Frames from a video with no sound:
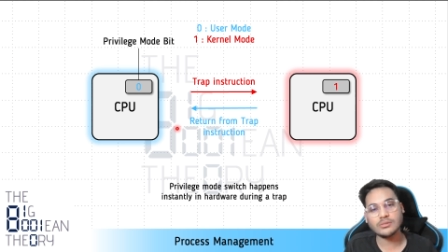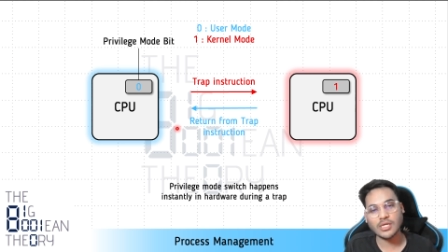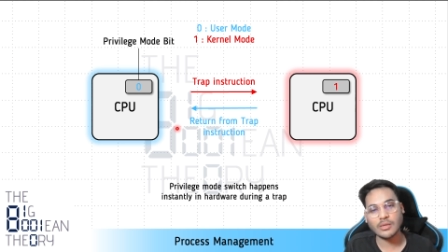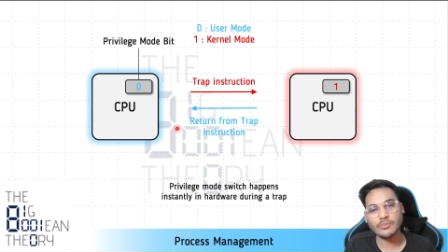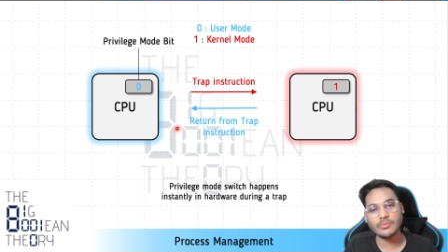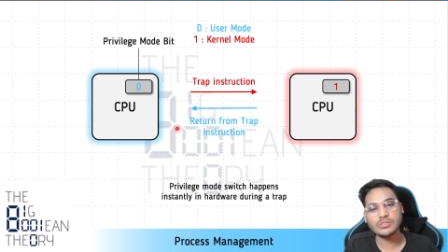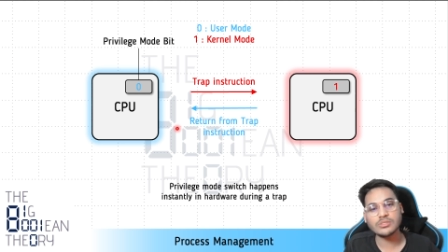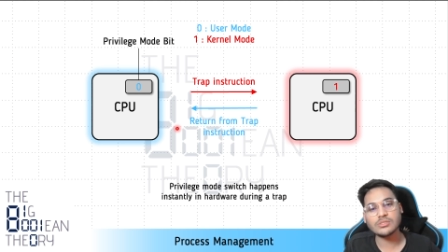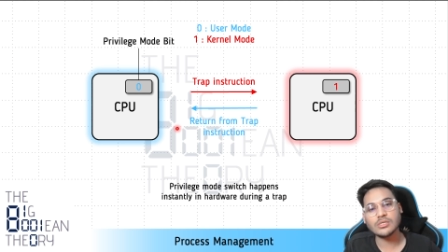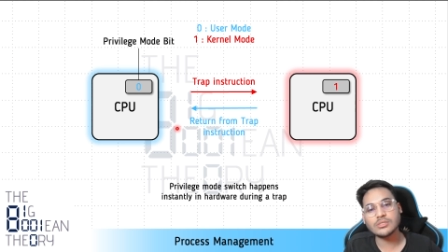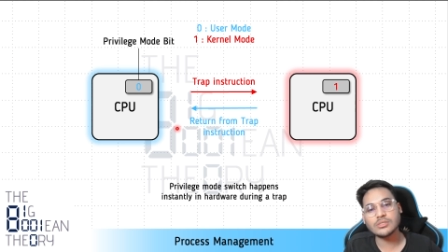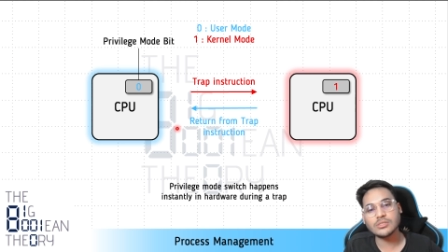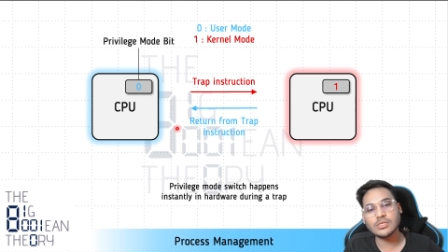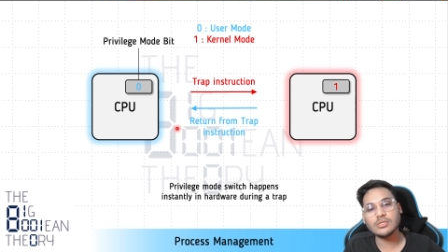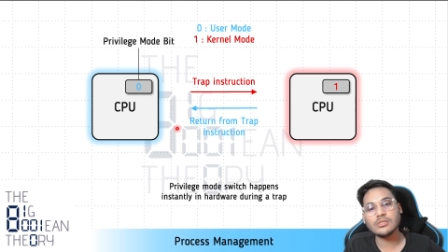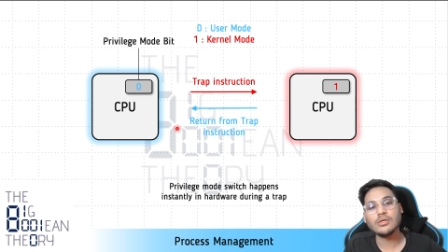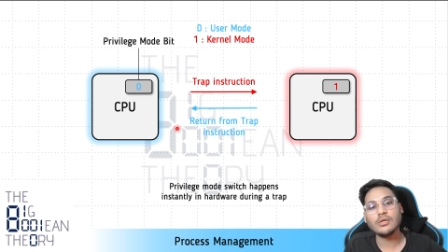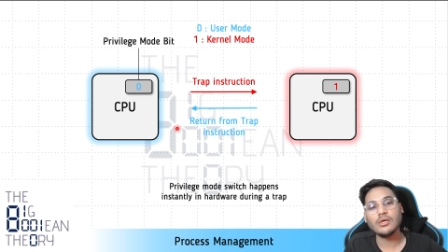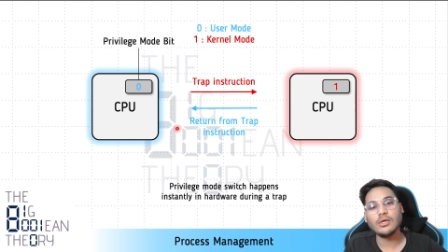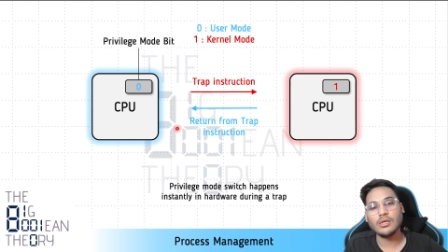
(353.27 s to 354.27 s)

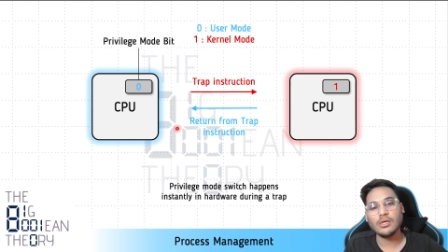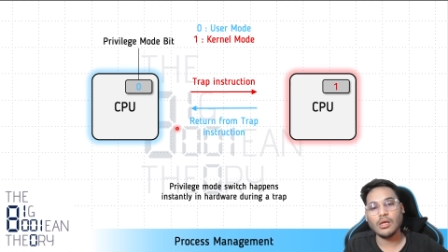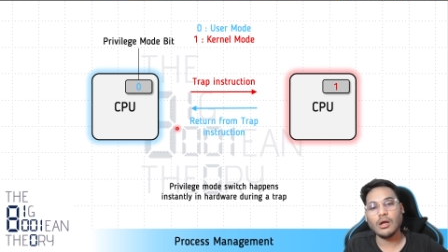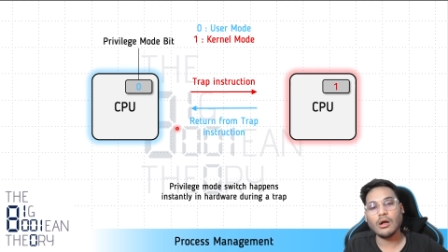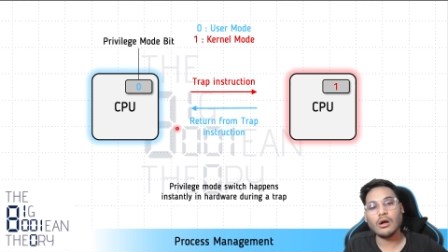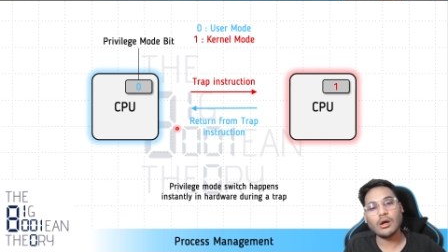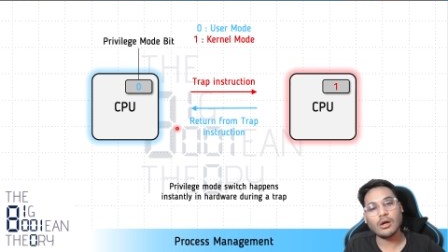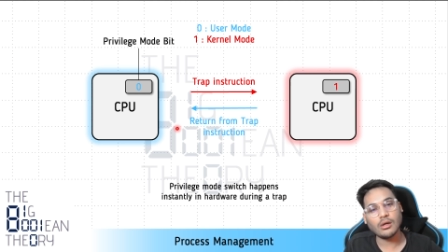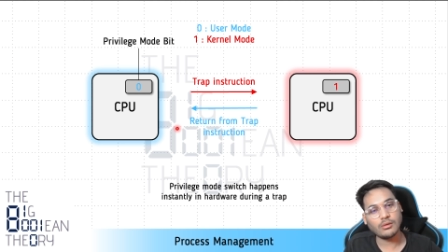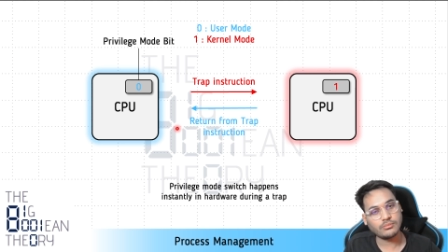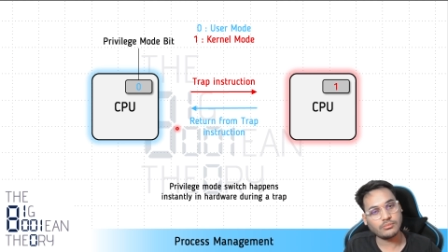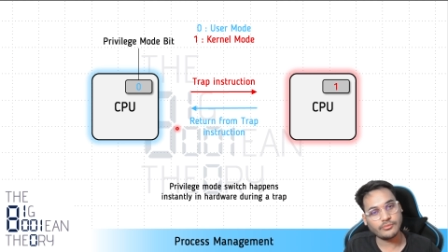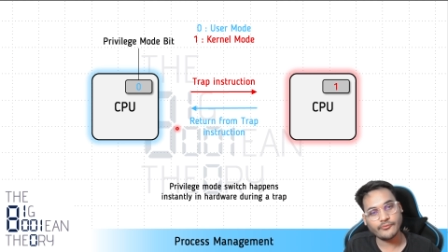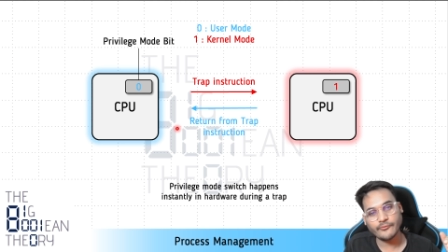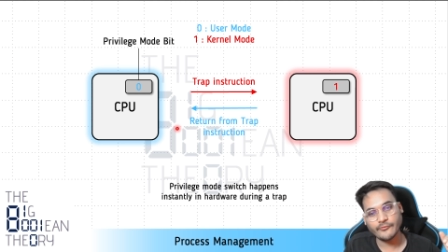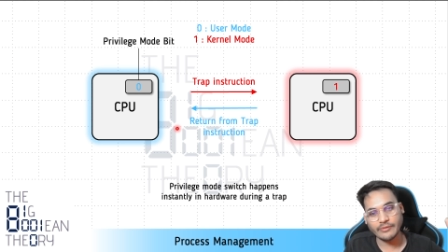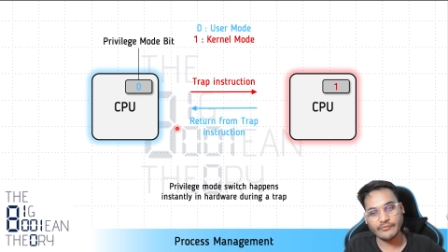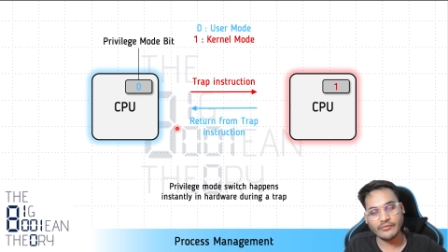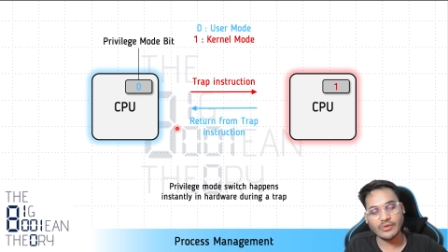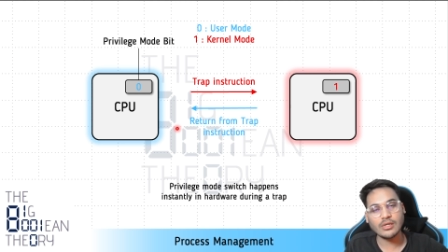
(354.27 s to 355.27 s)
instruction
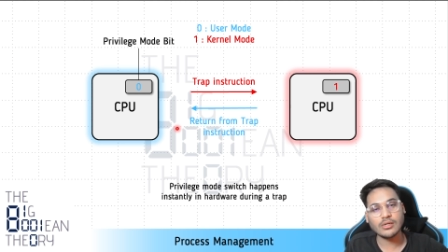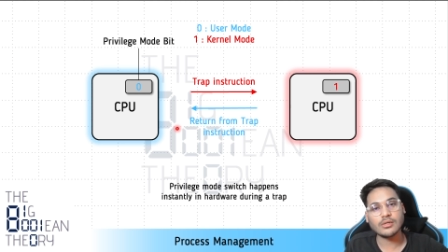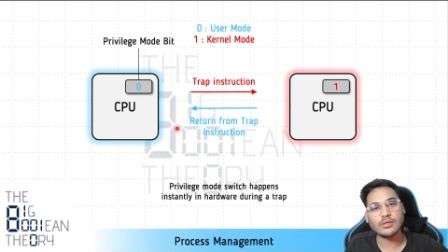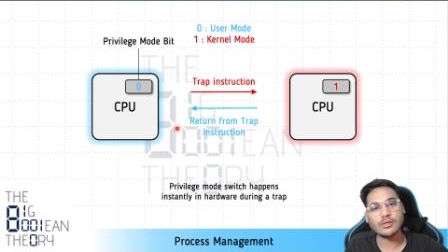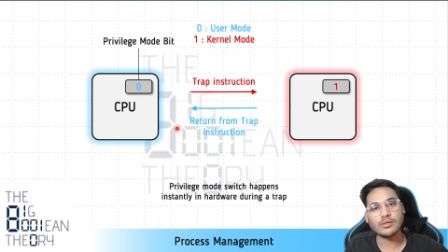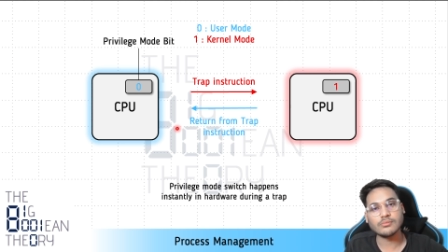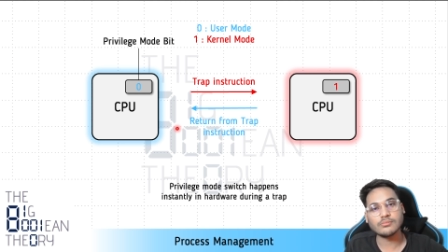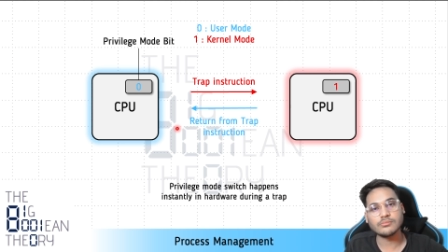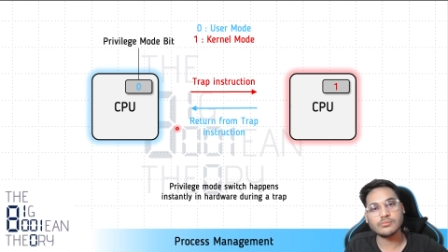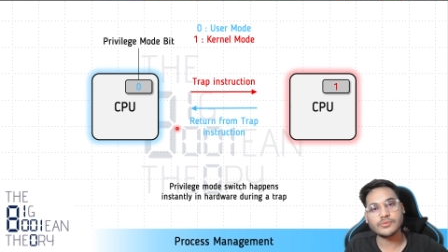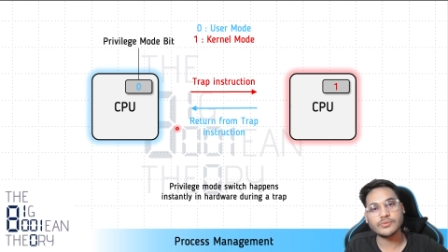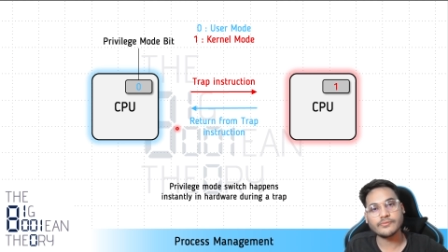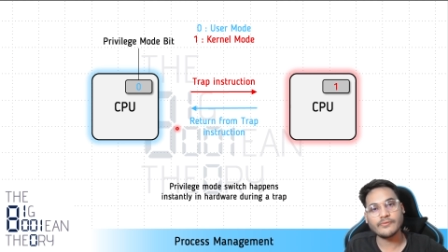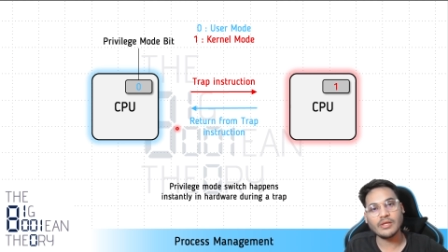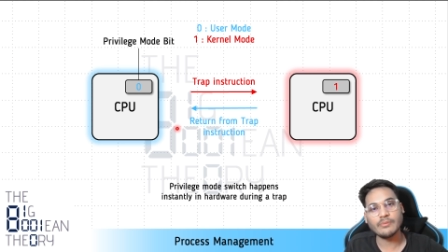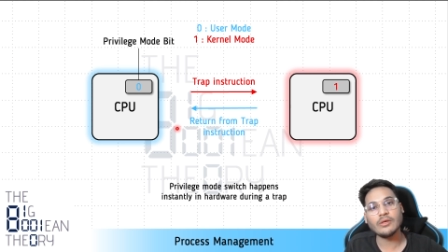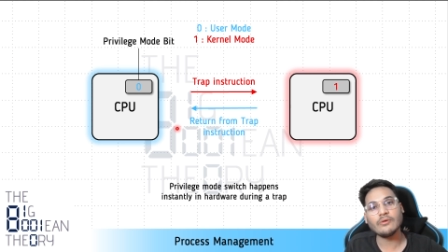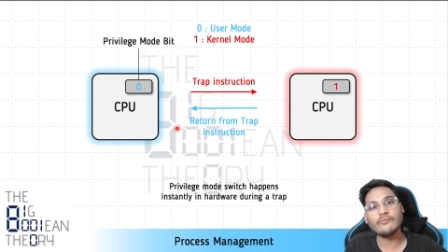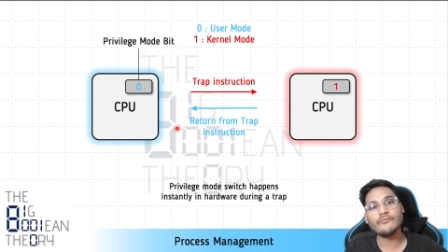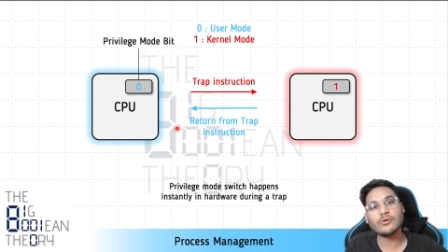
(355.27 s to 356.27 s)
when we are
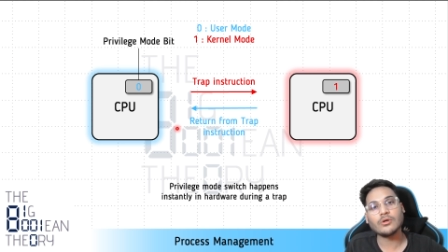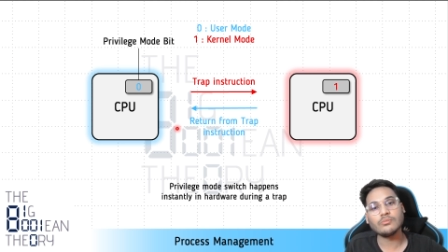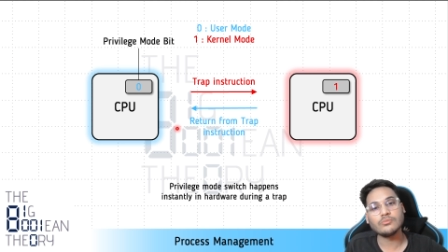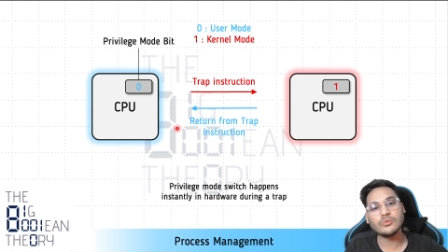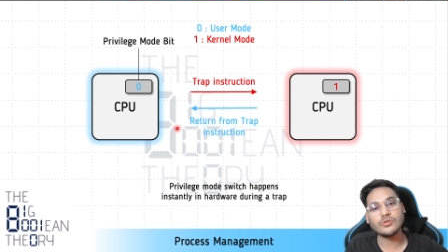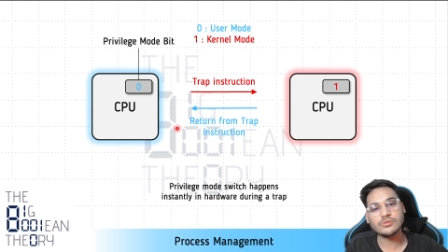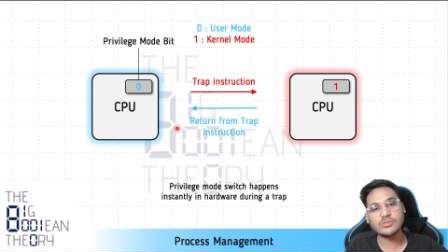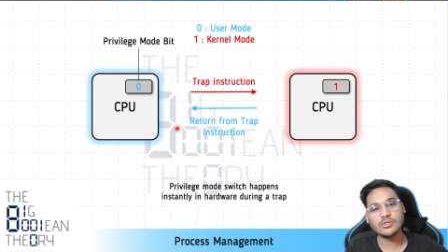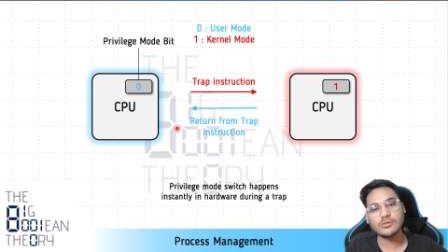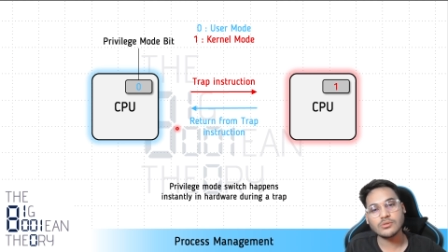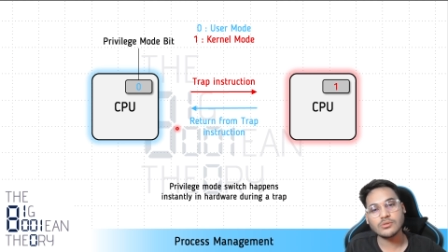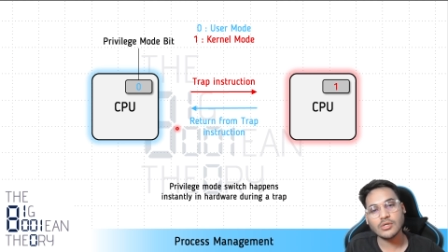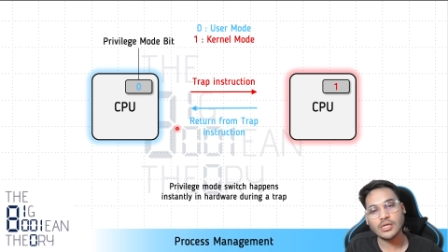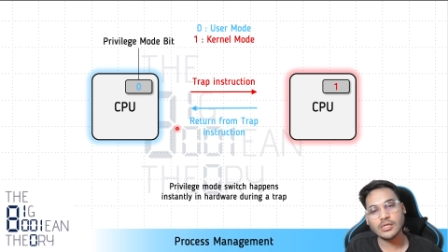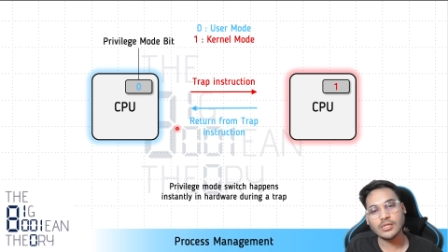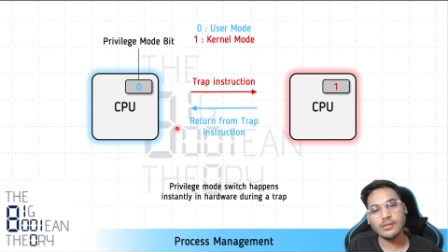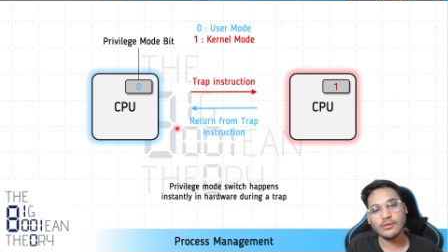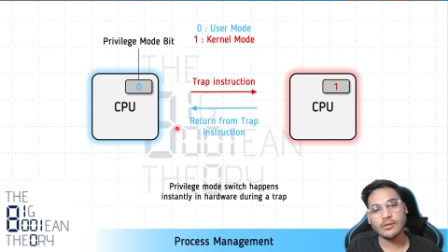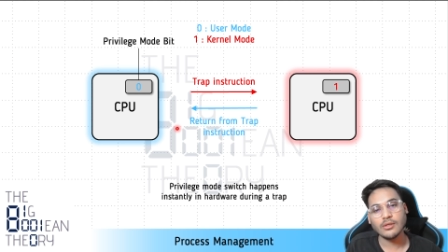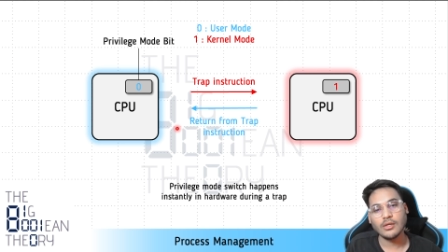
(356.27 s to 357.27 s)
flipping from user to
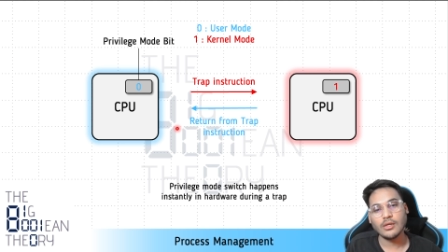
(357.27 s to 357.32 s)
kernel,